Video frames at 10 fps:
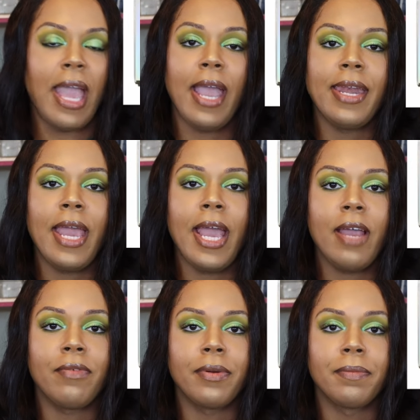had to
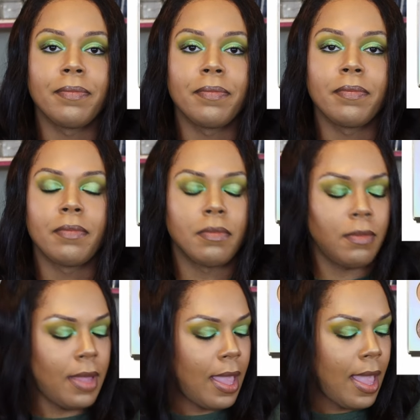have her.
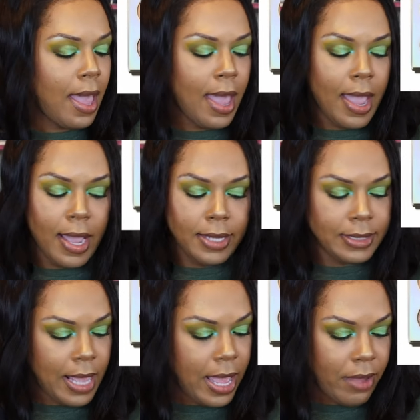Had
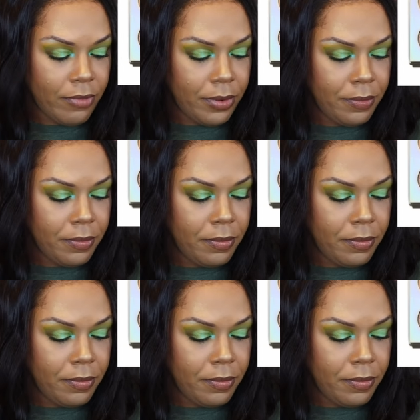to have her.